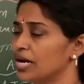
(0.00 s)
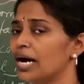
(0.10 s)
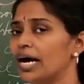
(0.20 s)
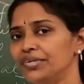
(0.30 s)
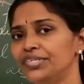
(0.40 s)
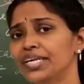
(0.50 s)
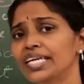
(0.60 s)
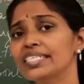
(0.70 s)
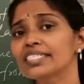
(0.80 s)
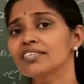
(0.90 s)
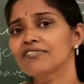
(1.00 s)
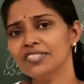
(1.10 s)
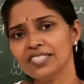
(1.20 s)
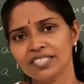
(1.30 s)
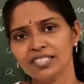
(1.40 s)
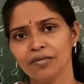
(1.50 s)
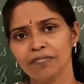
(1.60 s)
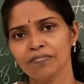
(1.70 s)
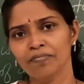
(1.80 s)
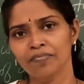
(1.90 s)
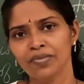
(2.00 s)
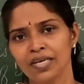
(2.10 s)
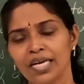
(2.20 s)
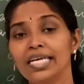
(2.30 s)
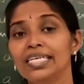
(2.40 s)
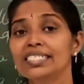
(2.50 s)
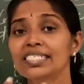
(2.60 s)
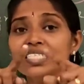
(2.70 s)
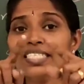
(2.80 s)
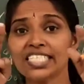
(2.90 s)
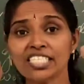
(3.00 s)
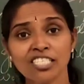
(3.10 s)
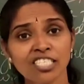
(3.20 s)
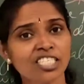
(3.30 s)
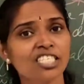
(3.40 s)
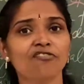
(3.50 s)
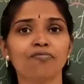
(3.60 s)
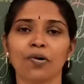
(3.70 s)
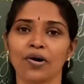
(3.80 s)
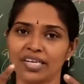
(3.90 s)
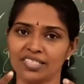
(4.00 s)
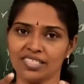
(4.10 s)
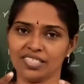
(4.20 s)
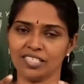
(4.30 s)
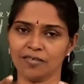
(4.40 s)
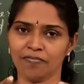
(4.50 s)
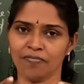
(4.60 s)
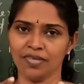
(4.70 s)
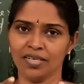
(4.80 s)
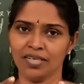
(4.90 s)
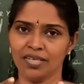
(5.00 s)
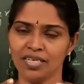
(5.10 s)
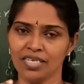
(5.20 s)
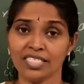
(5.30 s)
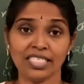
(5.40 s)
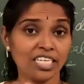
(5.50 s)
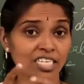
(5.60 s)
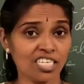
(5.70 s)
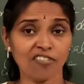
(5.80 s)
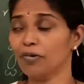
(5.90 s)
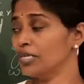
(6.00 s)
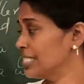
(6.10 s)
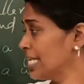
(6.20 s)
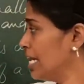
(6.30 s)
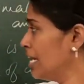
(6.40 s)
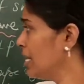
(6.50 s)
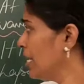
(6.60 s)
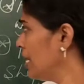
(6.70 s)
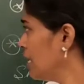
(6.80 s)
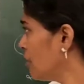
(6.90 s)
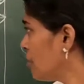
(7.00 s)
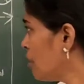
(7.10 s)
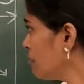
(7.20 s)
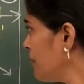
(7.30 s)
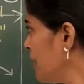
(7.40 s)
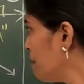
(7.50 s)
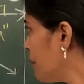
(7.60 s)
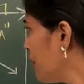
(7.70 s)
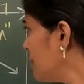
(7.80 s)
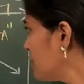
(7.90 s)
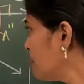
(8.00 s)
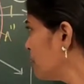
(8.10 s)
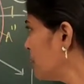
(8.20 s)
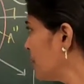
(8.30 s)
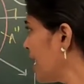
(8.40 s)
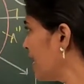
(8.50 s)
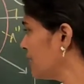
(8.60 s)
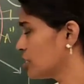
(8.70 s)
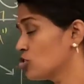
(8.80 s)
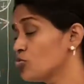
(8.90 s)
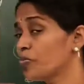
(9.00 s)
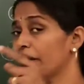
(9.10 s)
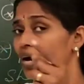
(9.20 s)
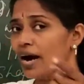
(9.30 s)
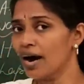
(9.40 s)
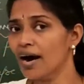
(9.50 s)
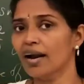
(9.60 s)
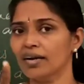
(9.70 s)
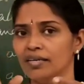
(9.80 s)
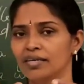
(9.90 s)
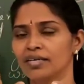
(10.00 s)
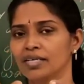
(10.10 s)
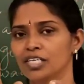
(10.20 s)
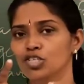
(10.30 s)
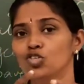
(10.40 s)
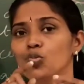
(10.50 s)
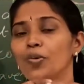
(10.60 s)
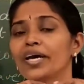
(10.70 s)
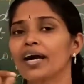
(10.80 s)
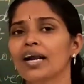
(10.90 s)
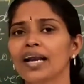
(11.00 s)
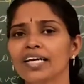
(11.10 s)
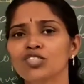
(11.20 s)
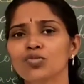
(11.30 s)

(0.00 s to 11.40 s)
How did you get the surface? It is a set of points. Set of points. Lot many points put together. 2 pi r. 2 pi r length